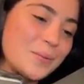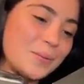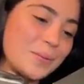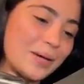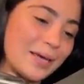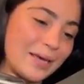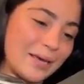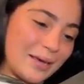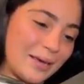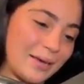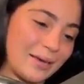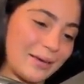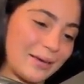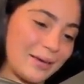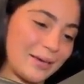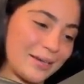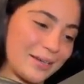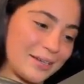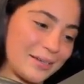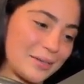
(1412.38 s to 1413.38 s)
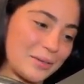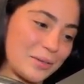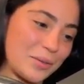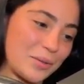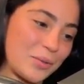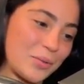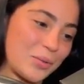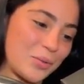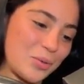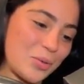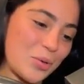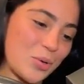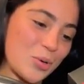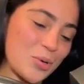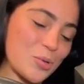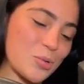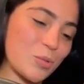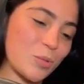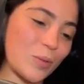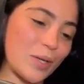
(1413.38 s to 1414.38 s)
way
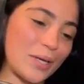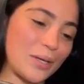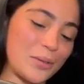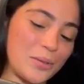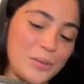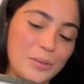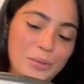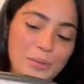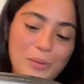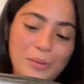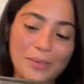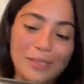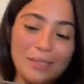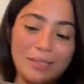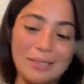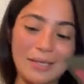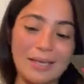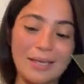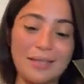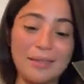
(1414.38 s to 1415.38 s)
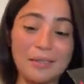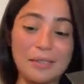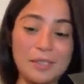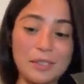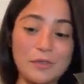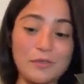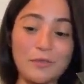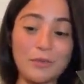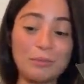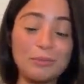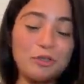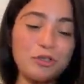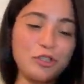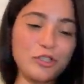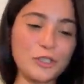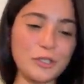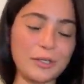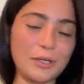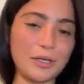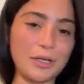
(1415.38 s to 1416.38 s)
no way jose this is from
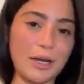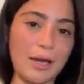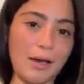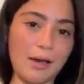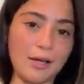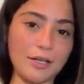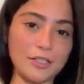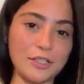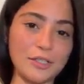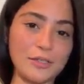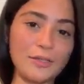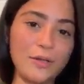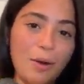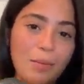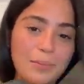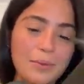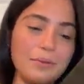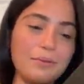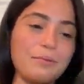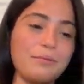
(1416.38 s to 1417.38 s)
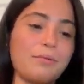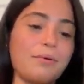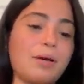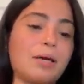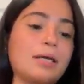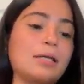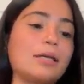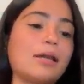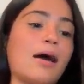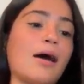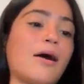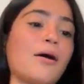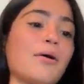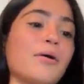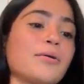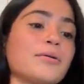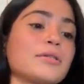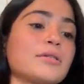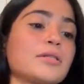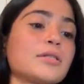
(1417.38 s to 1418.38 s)
sugar lash stop it right
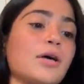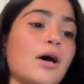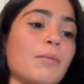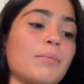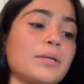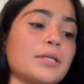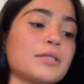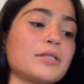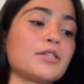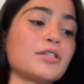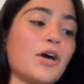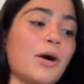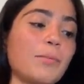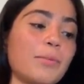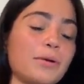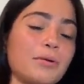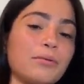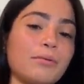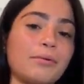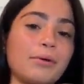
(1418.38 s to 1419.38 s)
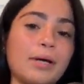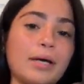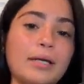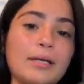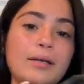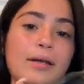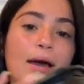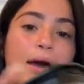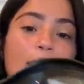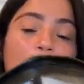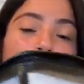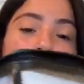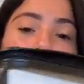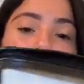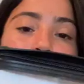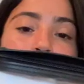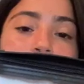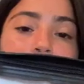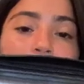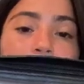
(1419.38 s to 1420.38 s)
now Stop it. Stop it right
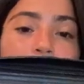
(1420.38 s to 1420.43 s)
now.